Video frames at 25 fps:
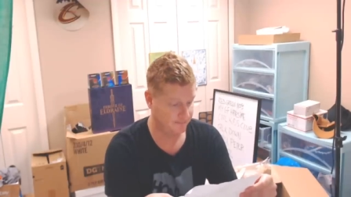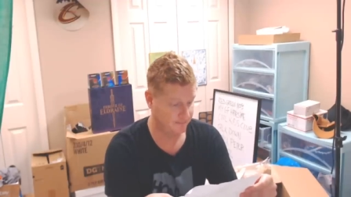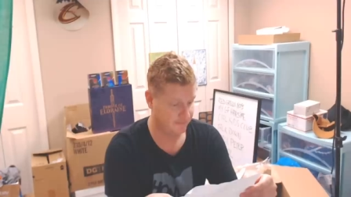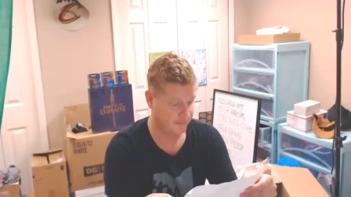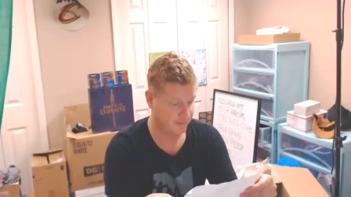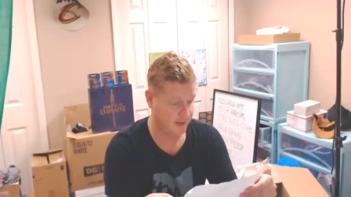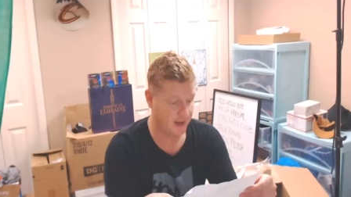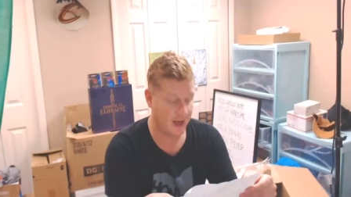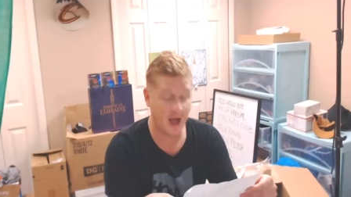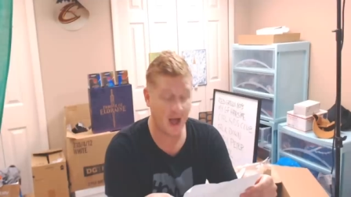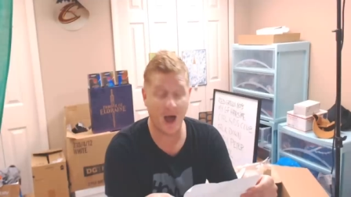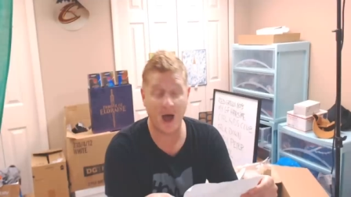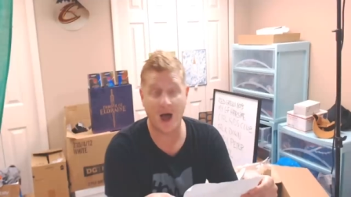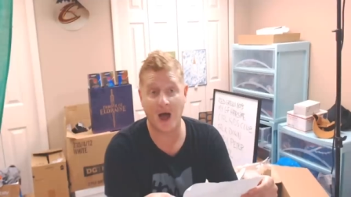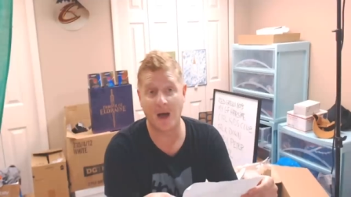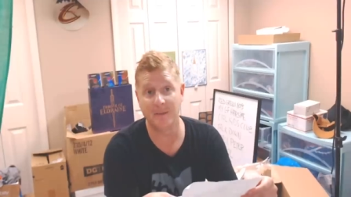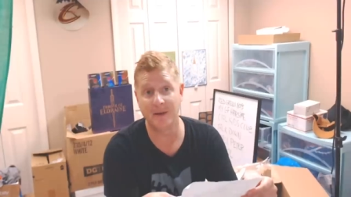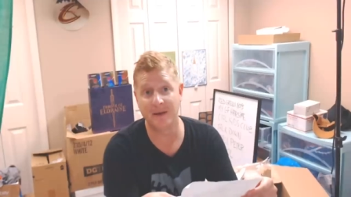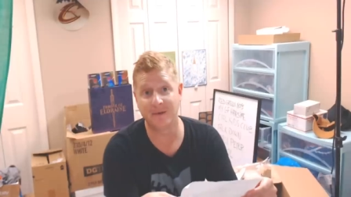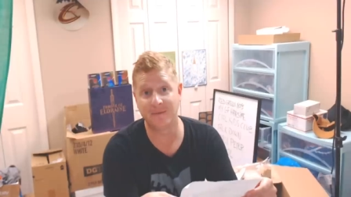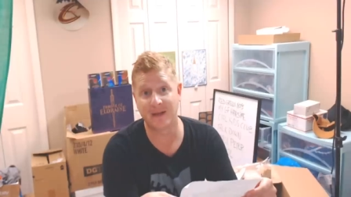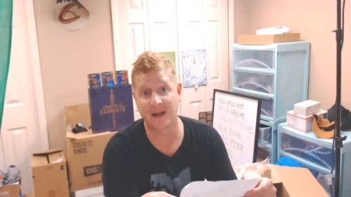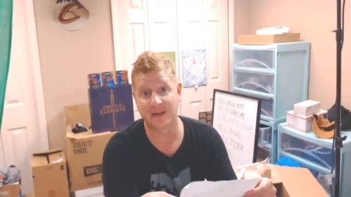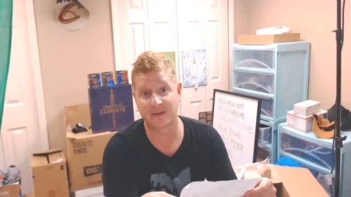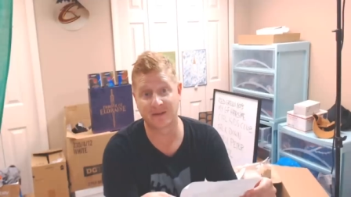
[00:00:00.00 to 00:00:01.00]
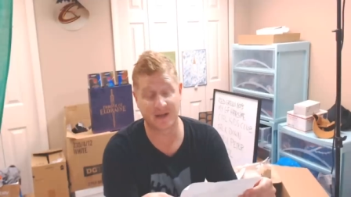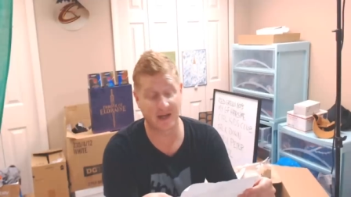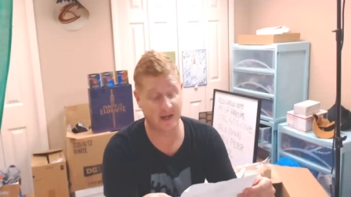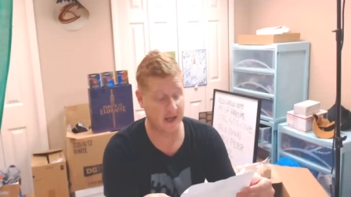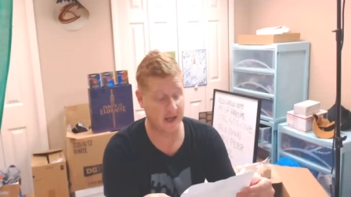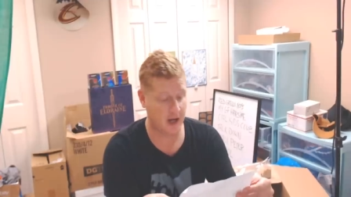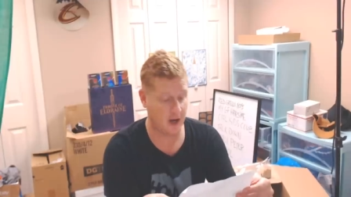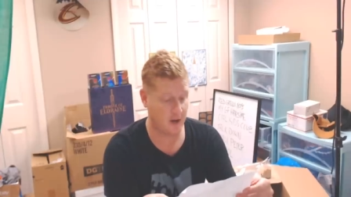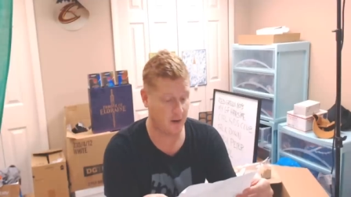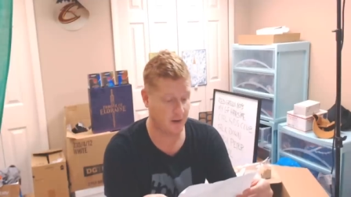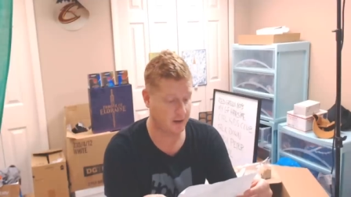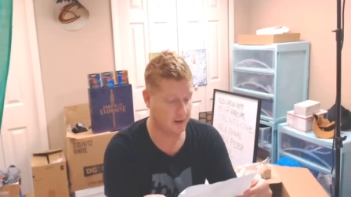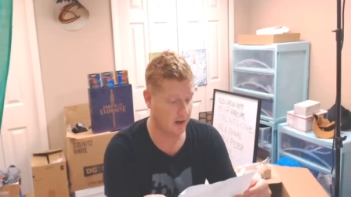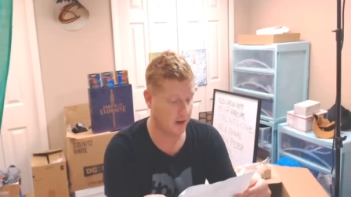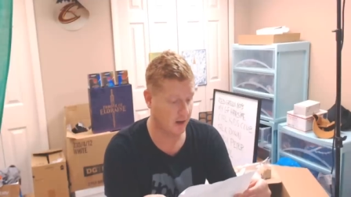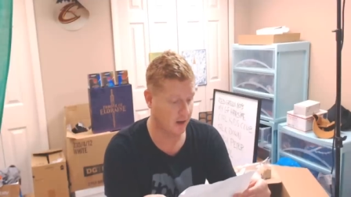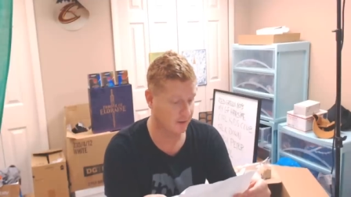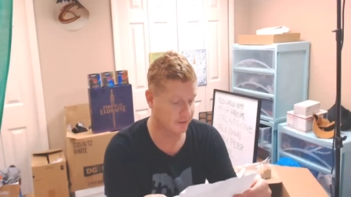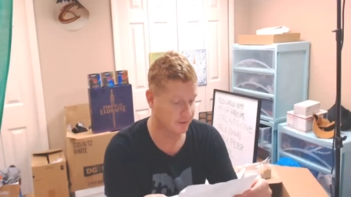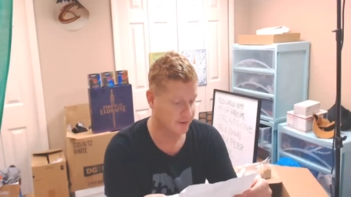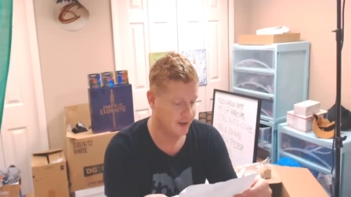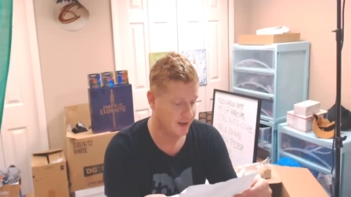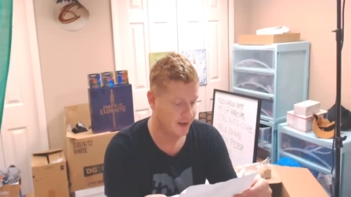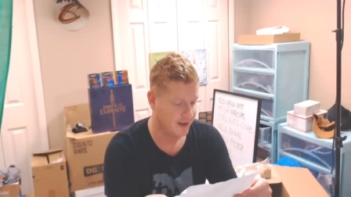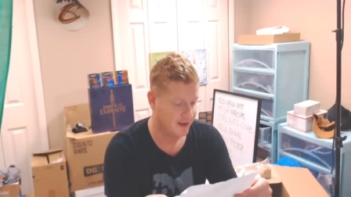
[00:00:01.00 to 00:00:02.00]
Yeah, I mean, that's kind of how it goes.
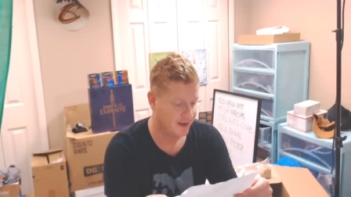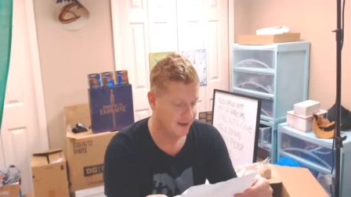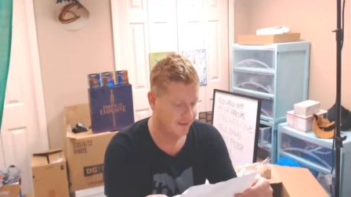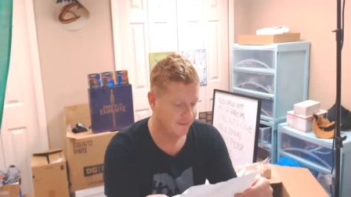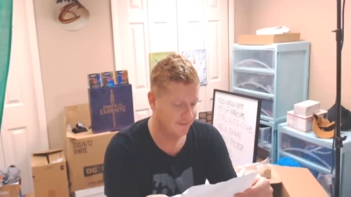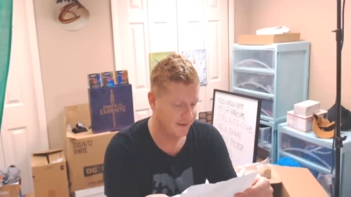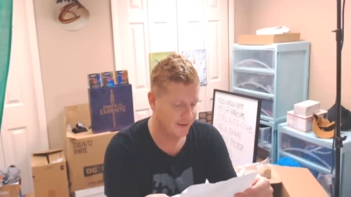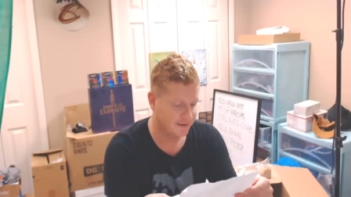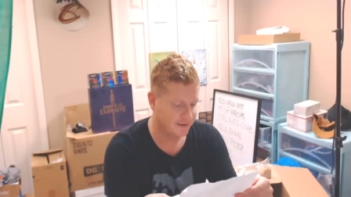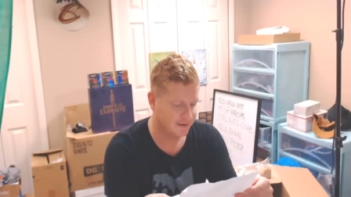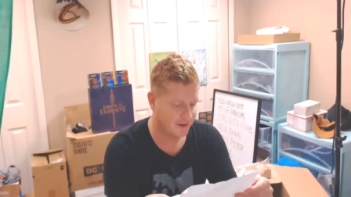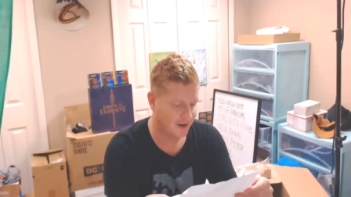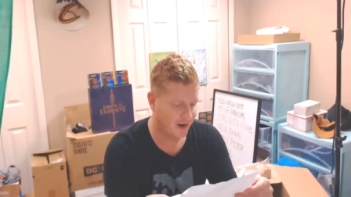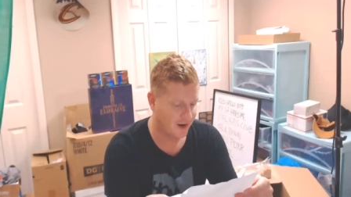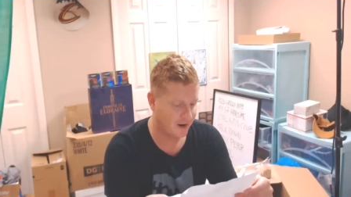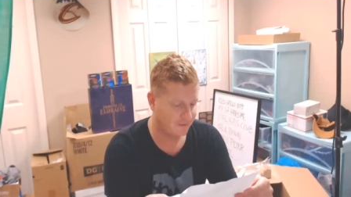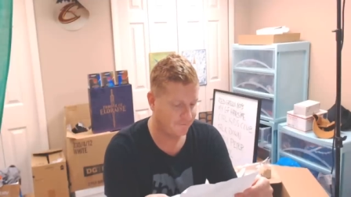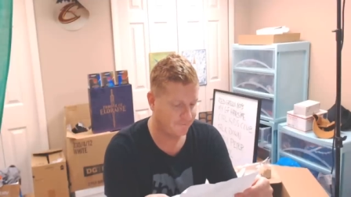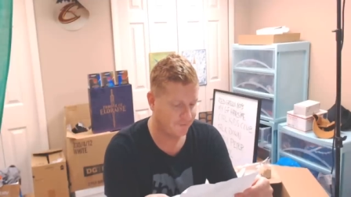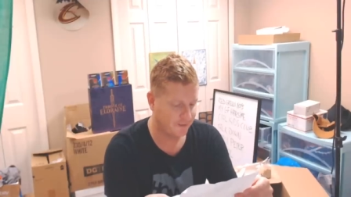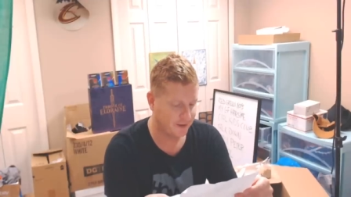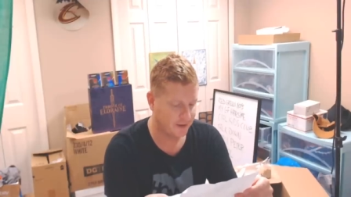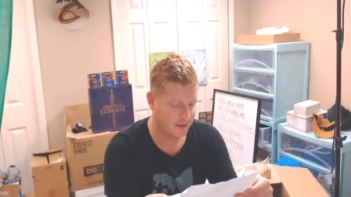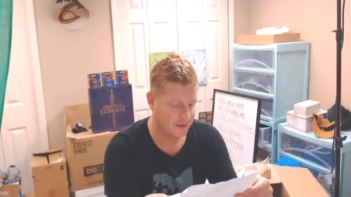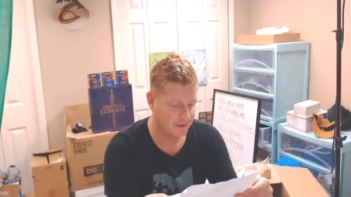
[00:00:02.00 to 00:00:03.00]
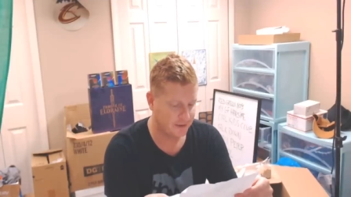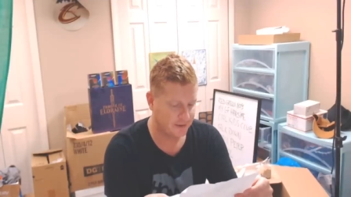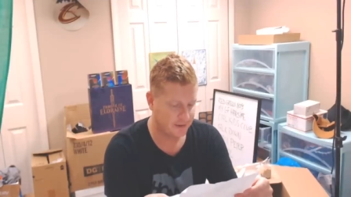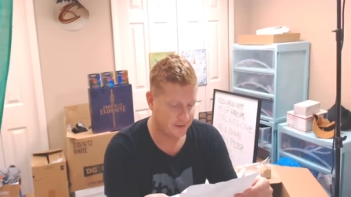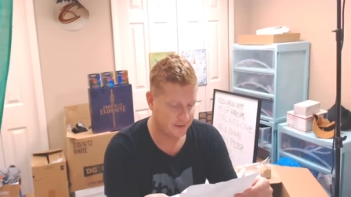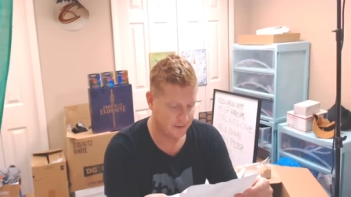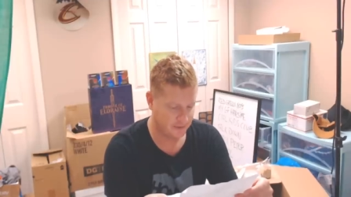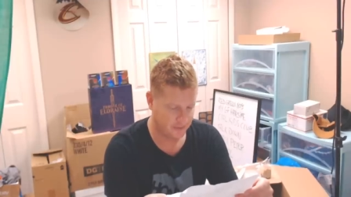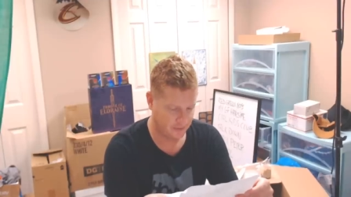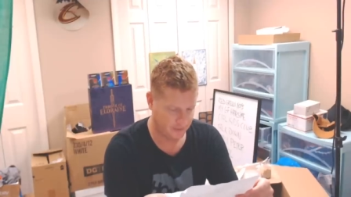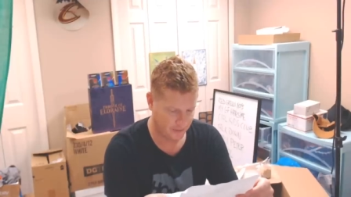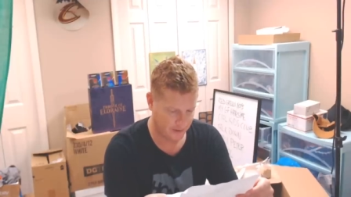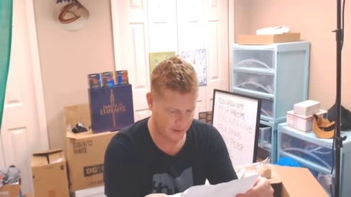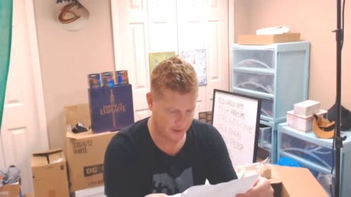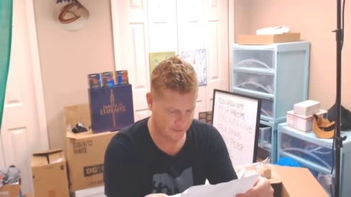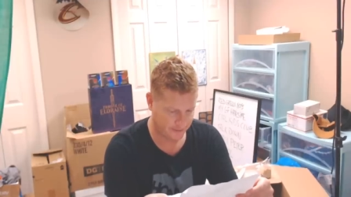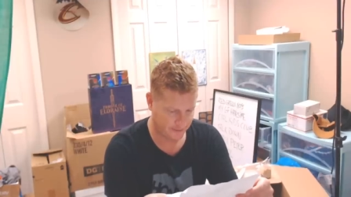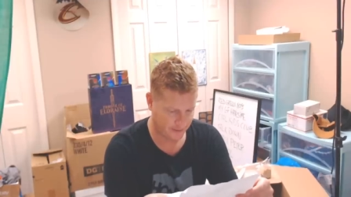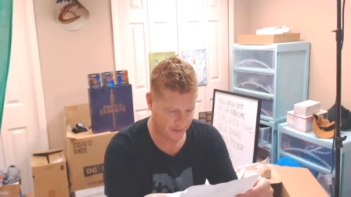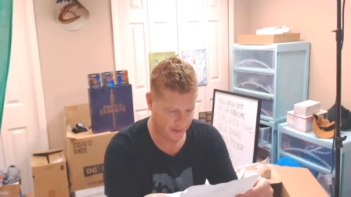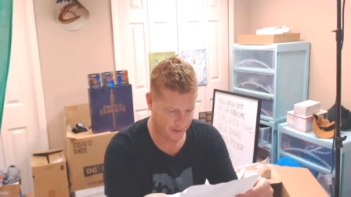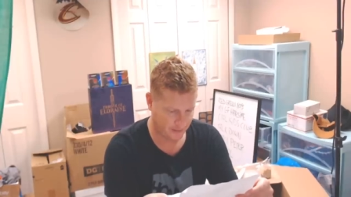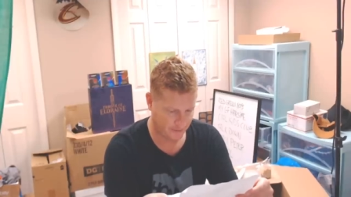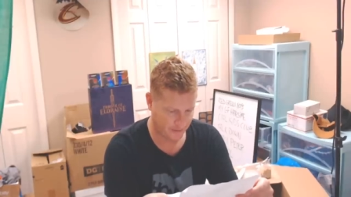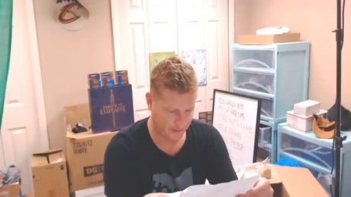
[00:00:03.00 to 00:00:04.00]
These are for you to do with
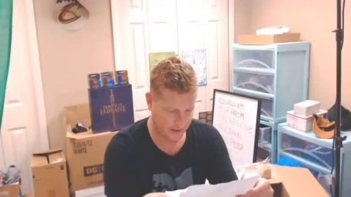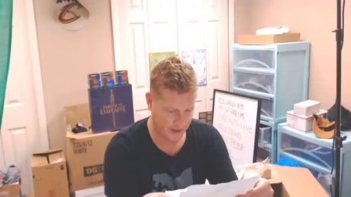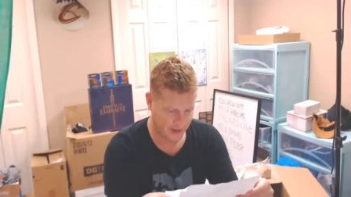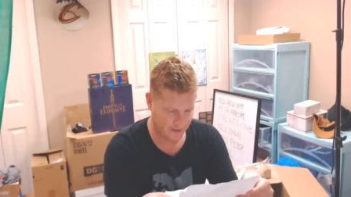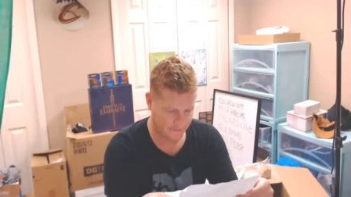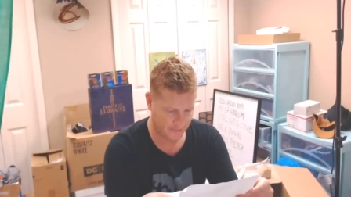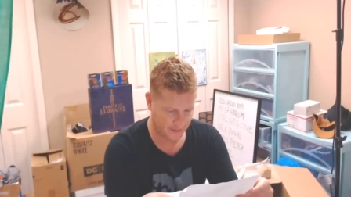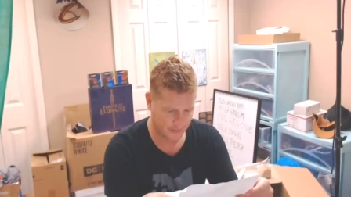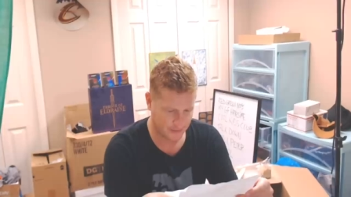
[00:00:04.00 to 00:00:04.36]
uh, whatever.